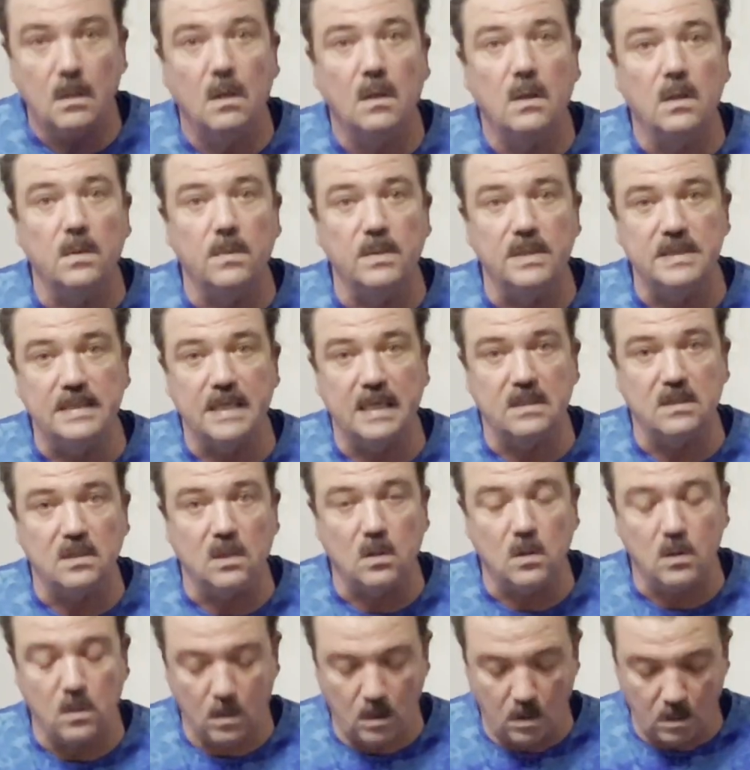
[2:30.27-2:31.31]
We're going to take the
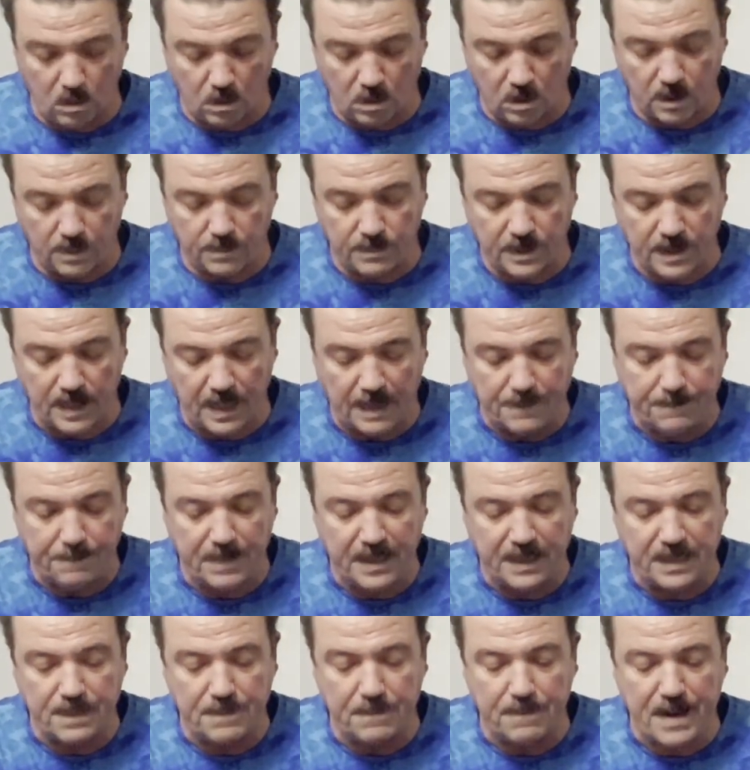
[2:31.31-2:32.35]
claw arm and
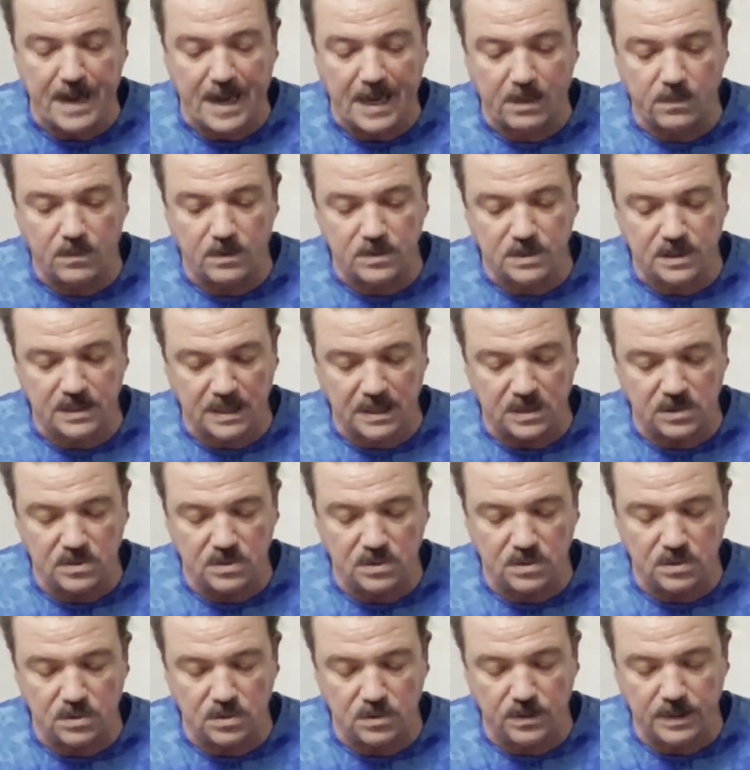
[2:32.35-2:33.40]
bend it backwards against the
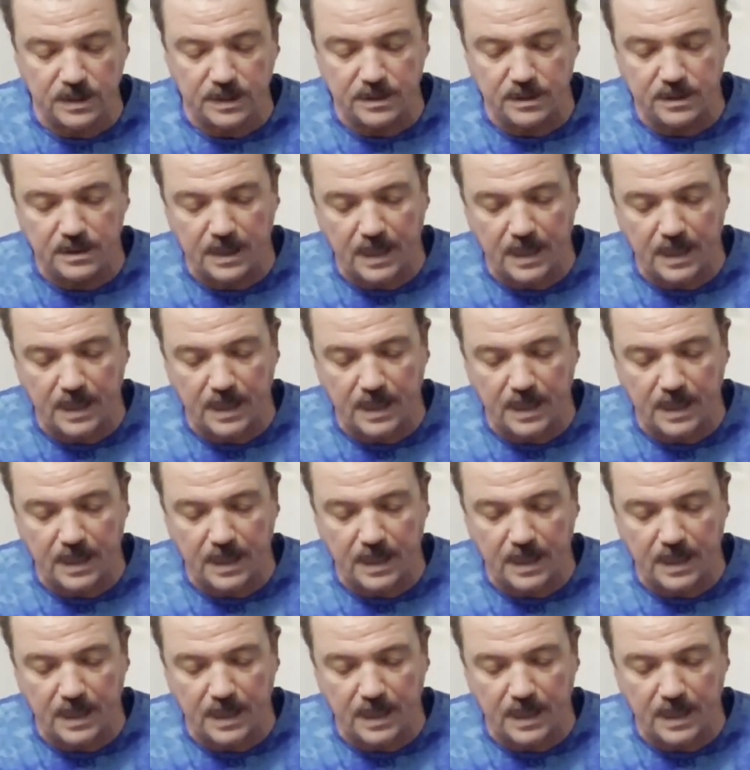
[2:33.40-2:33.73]
joint